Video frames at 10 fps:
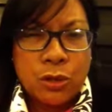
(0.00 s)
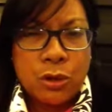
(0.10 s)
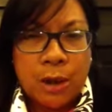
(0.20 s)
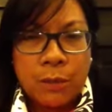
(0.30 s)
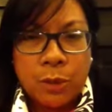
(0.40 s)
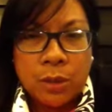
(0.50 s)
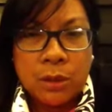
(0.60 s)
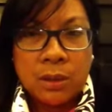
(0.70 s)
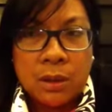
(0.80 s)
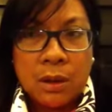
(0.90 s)
option.
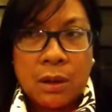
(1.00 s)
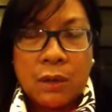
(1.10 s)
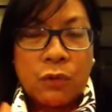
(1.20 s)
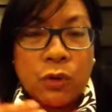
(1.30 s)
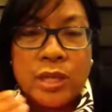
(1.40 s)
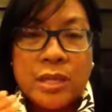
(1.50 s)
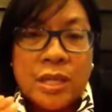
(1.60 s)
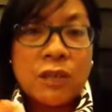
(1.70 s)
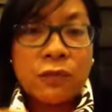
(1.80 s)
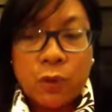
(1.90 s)
Of course, he
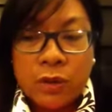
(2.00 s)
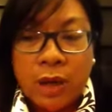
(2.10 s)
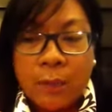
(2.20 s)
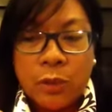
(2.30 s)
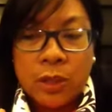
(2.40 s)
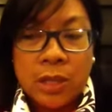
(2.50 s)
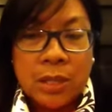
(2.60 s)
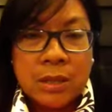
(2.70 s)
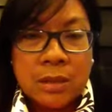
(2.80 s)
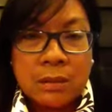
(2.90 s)
said the fourth option
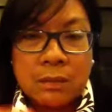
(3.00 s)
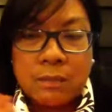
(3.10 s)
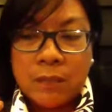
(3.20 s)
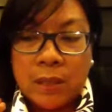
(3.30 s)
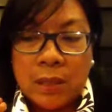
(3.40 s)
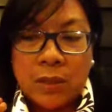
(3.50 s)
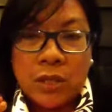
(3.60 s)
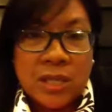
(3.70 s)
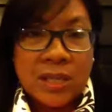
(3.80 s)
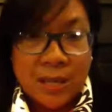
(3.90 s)
is
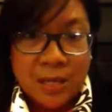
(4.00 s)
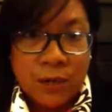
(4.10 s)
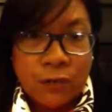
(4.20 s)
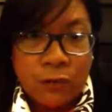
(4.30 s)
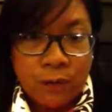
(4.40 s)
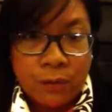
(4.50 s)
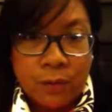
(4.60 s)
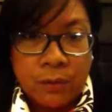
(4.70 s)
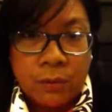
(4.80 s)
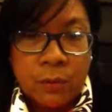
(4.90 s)
she stays here forever,
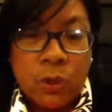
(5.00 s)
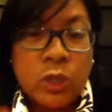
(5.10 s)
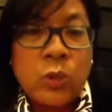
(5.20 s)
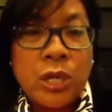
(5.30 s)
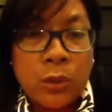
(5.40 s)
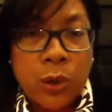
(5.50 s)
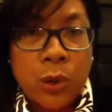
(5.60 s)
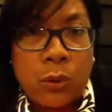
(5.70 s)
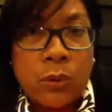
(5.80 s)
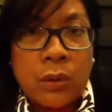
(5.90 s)
which we
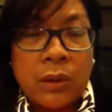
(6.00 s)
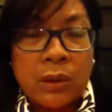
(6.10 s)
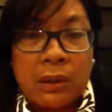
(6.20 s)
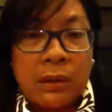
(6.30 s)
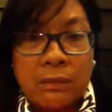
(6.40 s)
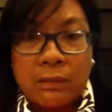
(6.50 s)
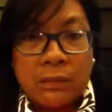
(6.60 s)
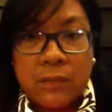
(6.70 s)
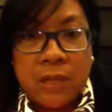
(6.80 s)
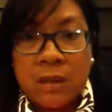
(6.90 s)
know
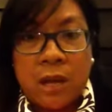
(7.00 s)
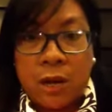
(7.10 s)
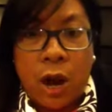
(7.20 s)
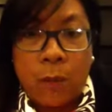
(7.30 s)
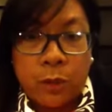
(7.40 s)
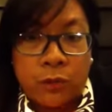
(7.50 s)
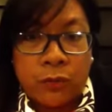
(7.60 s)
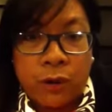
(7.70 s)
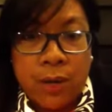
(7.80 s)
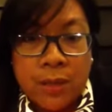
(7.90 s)
is not an option for
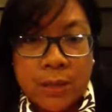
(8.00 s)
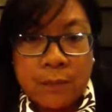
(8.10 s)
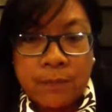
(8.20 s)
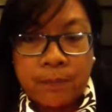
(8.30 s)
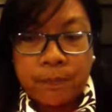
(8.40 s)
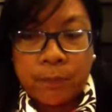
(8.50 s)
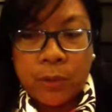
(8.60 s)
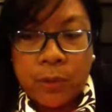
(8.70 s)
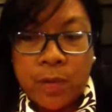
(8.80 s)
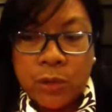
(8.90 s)
us.
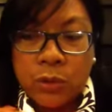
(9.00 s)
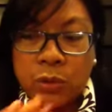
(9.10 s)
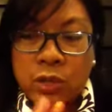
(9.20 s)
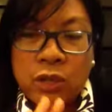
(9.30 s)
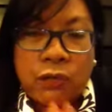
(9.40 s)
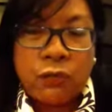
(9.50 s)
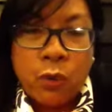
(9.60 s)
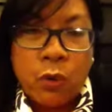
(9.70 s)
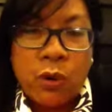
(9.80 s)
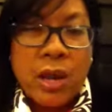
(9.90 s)
Okay, so those are the
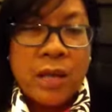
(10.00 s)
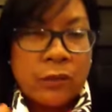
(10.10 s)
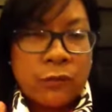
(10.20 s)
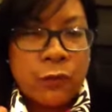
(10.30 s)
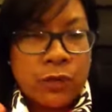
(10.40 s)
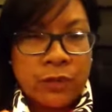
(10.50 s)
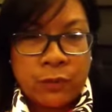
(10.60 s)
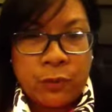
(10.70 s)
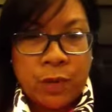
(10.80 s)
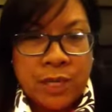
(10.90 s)
four
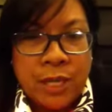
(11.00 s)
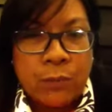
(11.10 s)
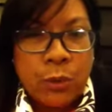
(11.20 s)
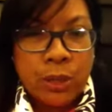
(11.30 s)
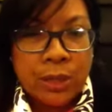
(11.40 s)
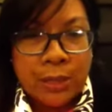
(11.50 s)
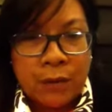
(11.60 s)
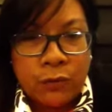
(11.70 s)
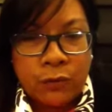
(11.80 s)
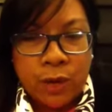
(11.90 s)
different ways he broke it
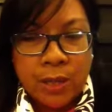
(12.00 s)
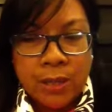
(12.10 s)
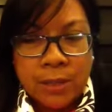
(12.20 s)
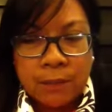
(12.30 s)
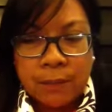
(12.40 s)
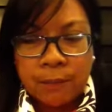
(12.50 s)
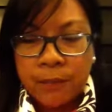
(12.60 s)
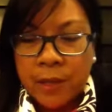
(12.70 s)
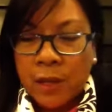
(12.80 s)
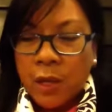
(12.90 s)
down for us.
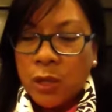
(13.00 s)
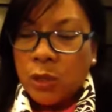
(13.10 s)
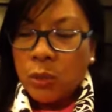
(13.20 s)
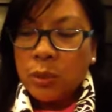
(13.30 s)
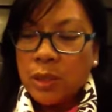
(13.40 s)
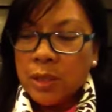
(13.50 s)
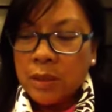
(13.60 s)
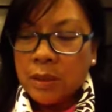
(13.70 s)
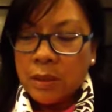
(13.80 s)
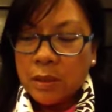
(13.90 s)
So this
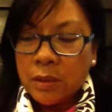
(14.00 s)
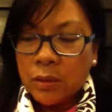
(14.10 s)
is